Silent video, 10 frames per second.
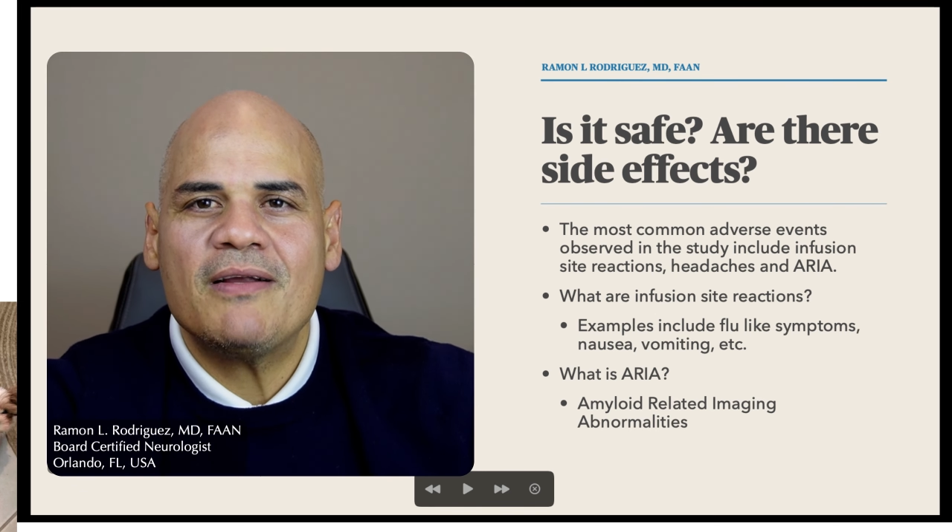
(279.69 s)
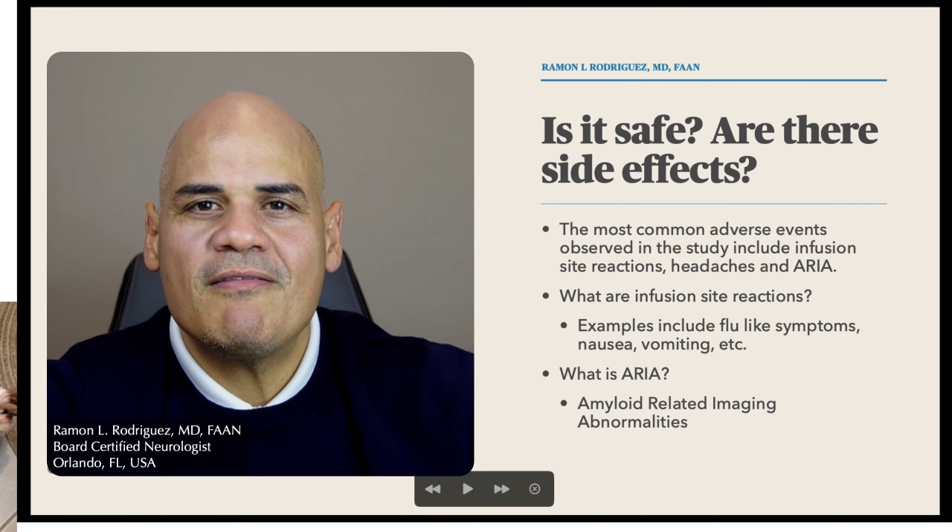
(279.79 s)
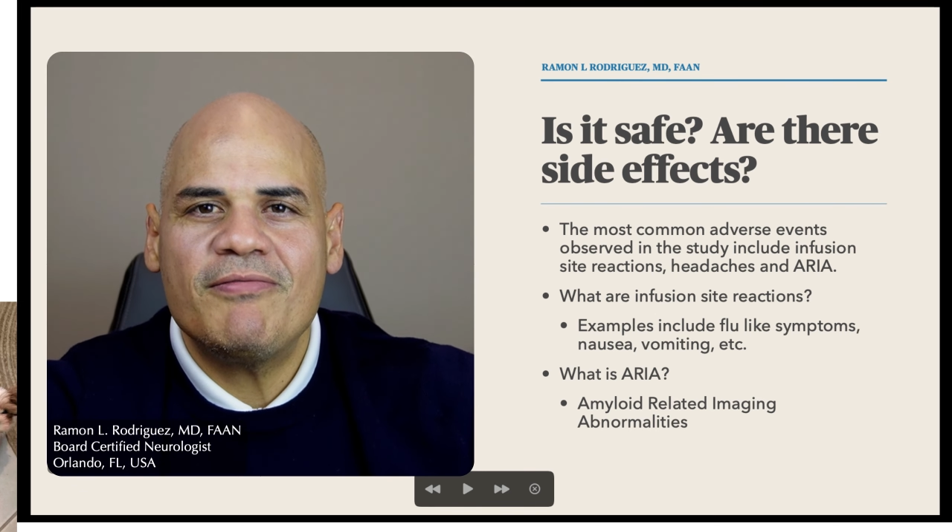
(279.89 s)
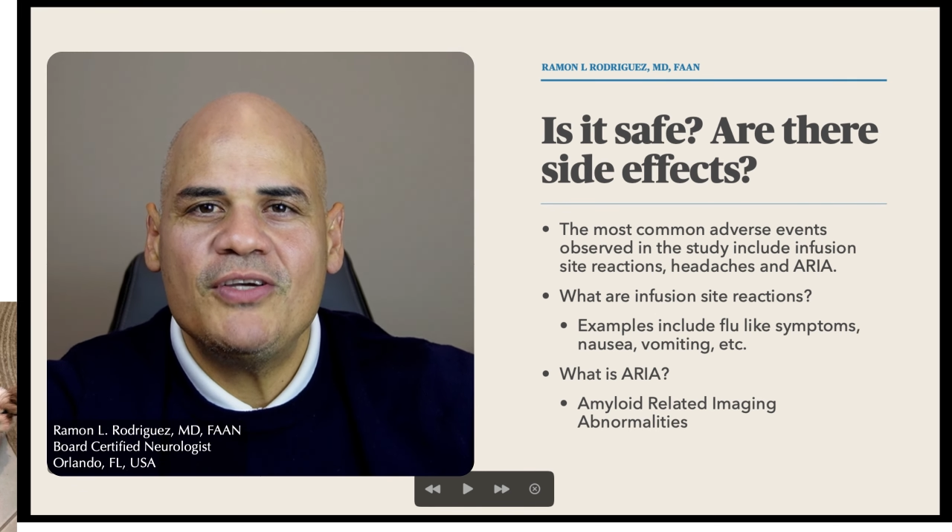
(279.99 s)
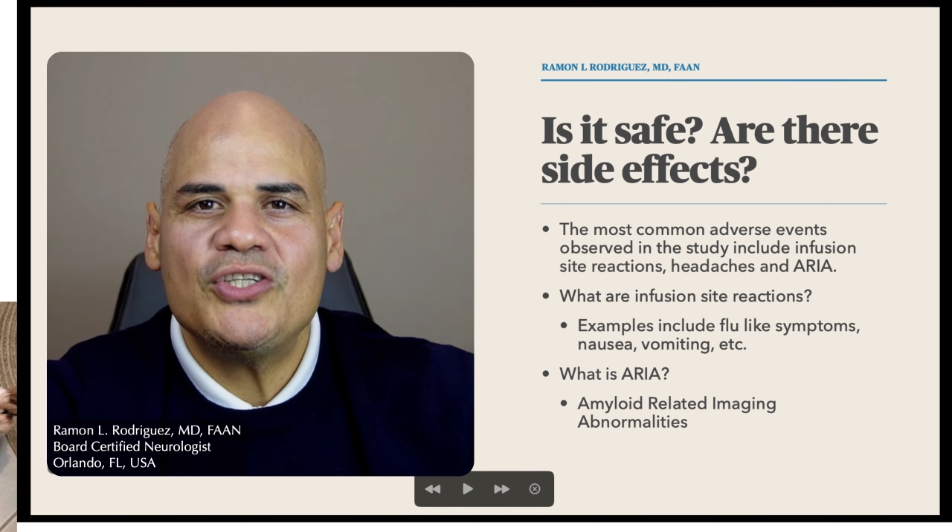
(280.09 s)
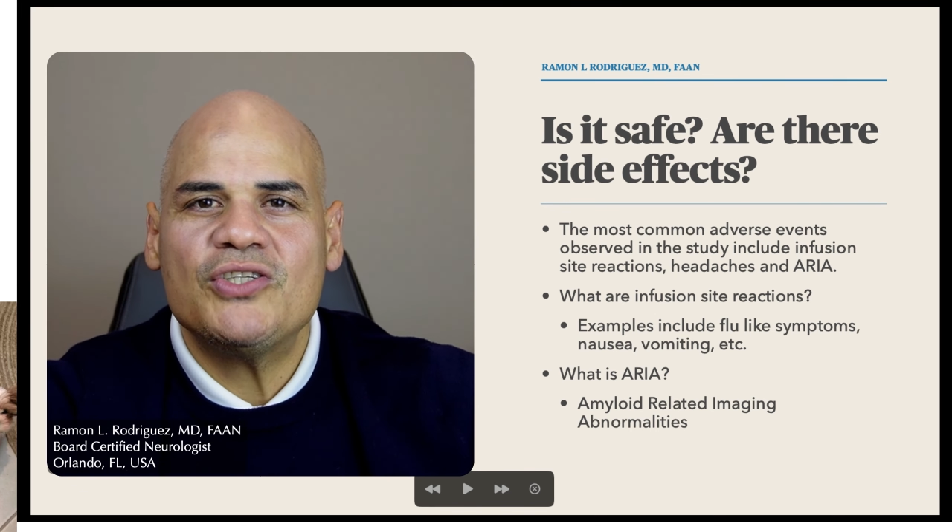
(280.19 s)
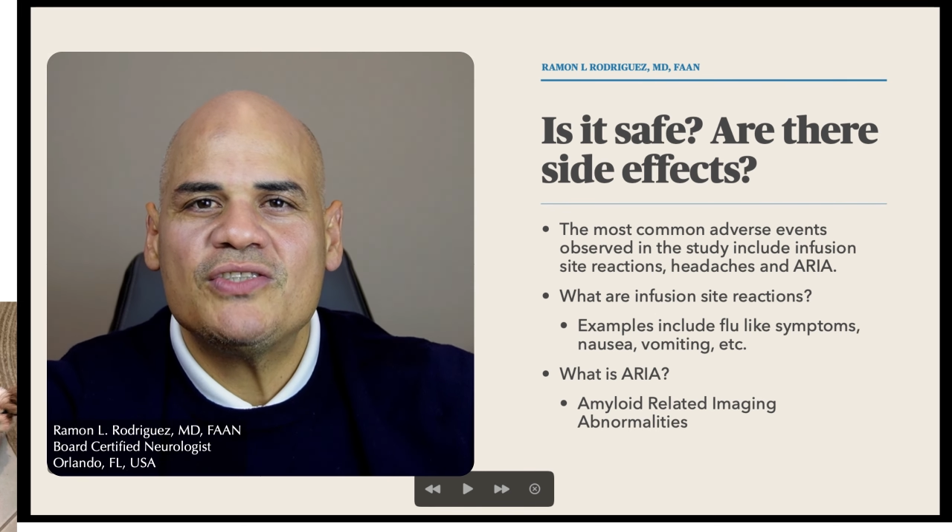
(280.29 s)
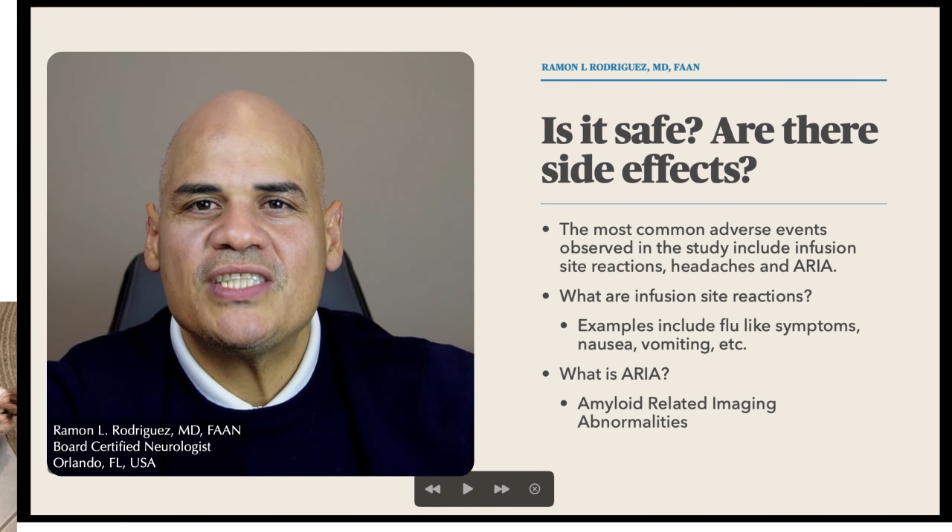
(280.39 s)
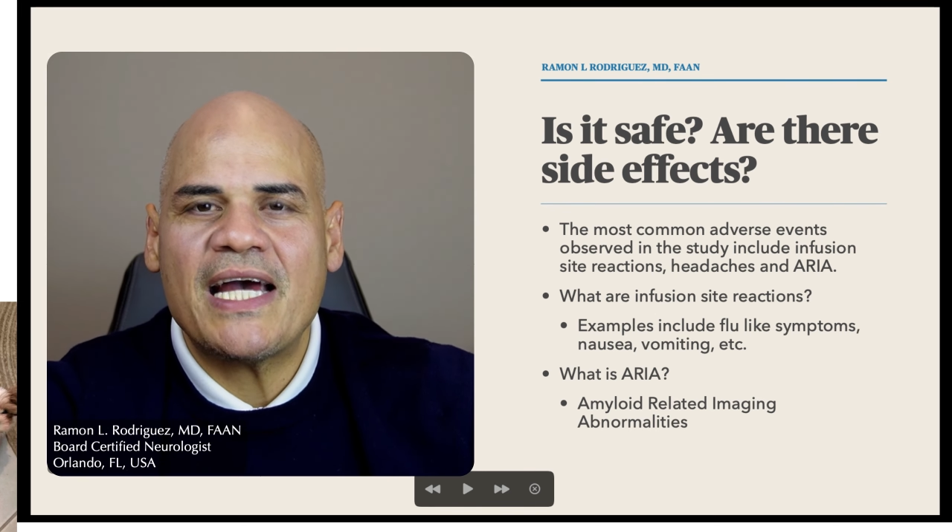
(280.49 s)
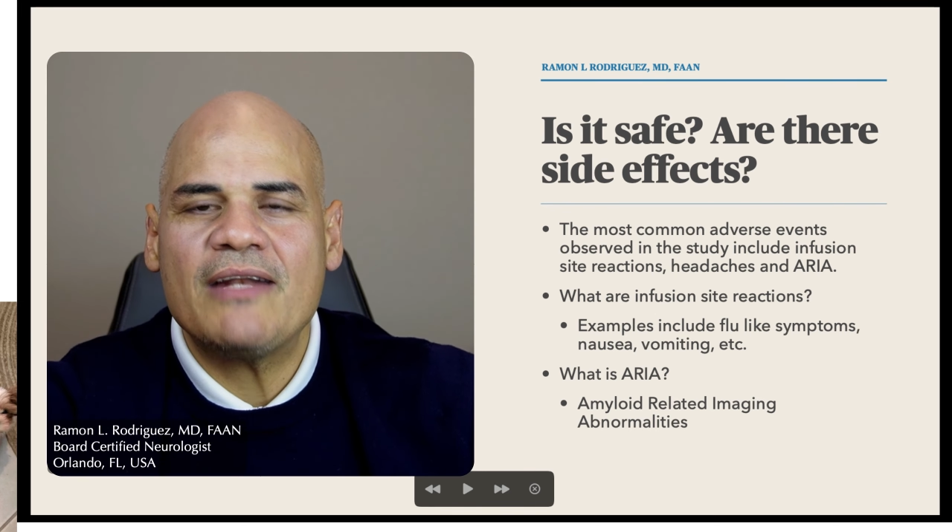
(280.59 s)
infusion
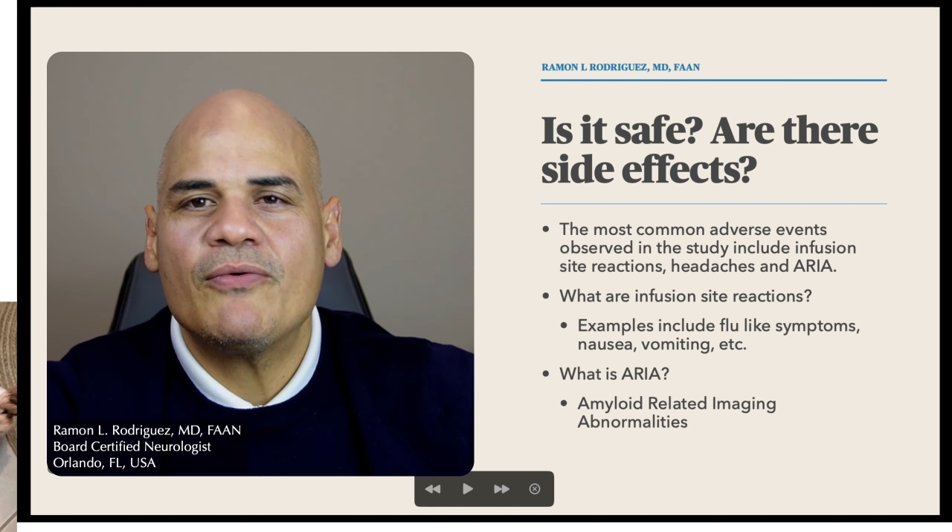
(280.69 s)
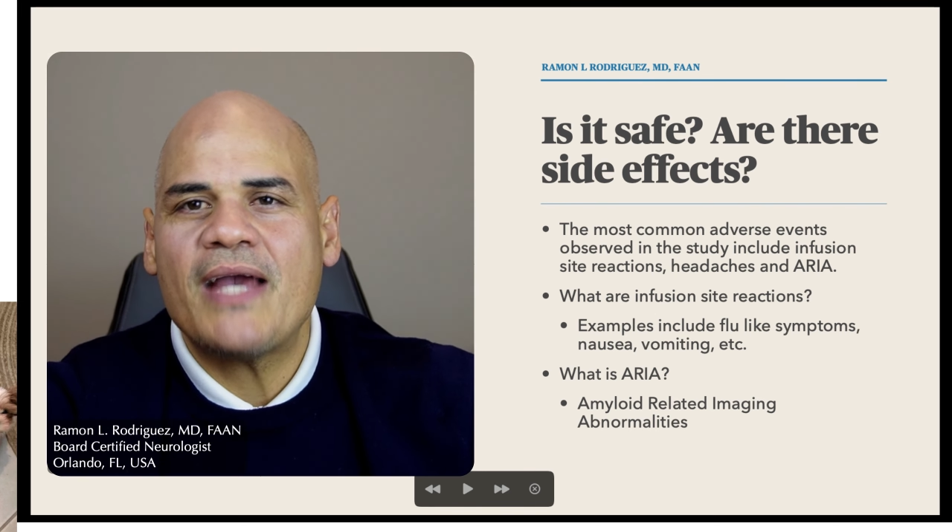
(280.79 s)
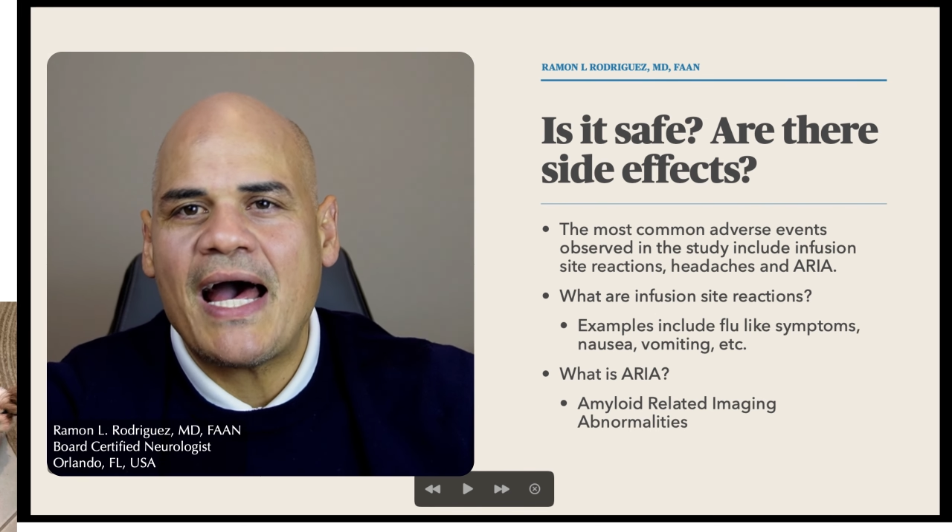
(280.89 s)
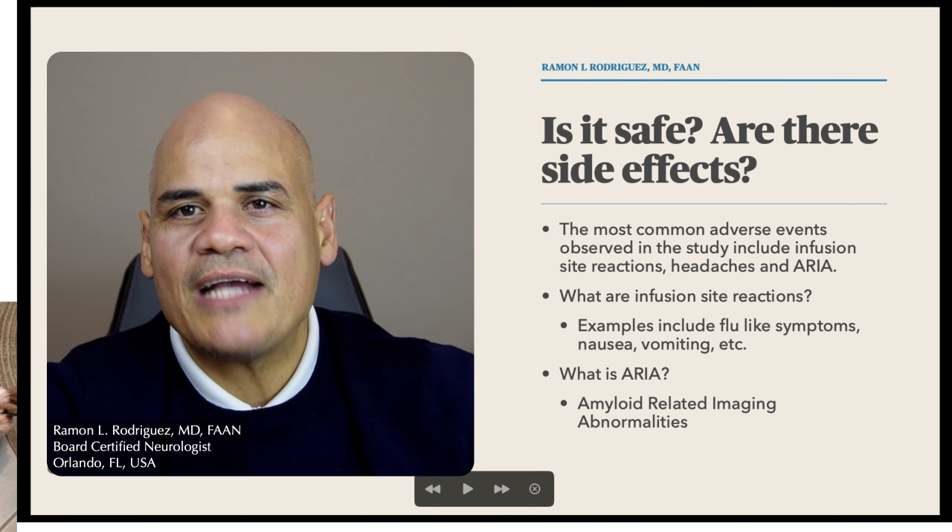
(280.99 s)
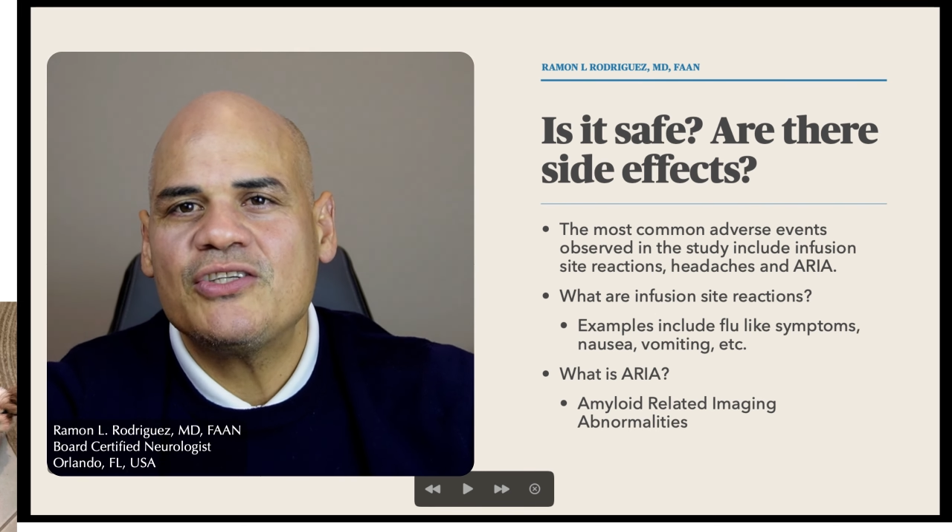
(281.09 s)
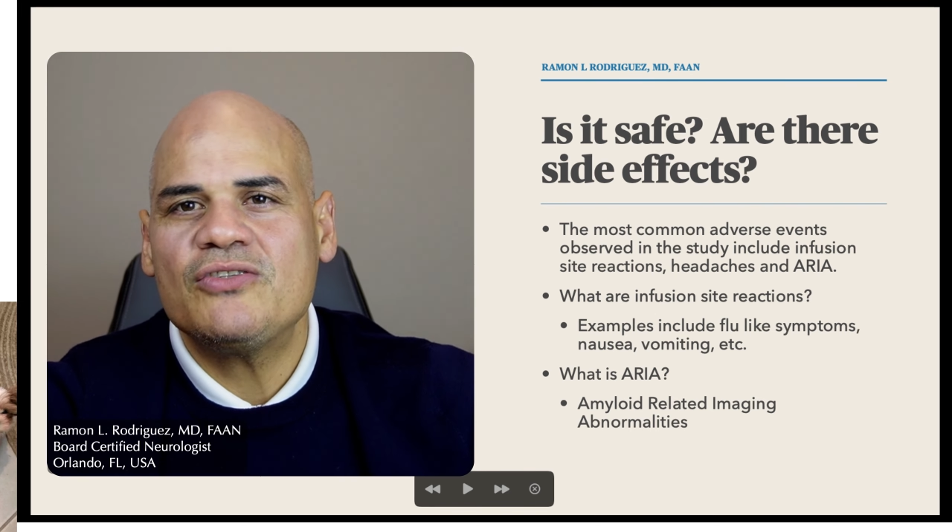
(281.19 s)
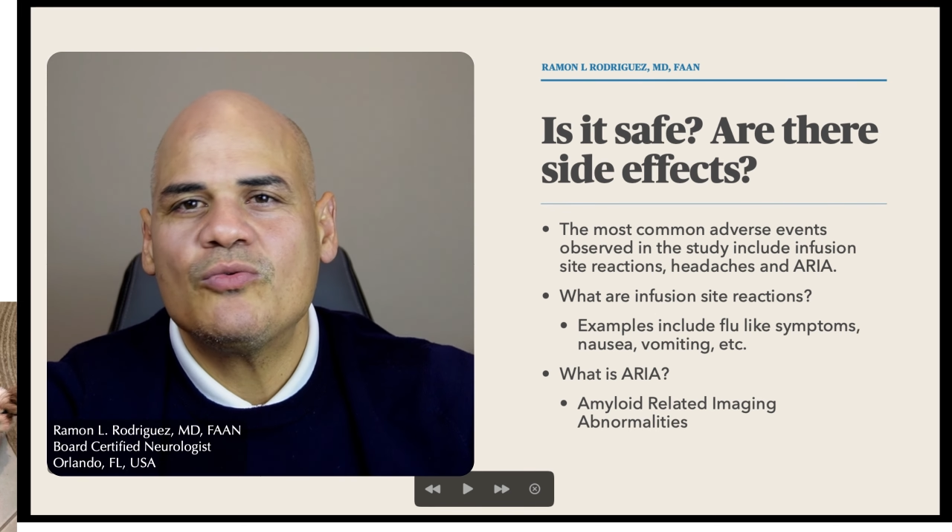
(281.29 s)
site reactions,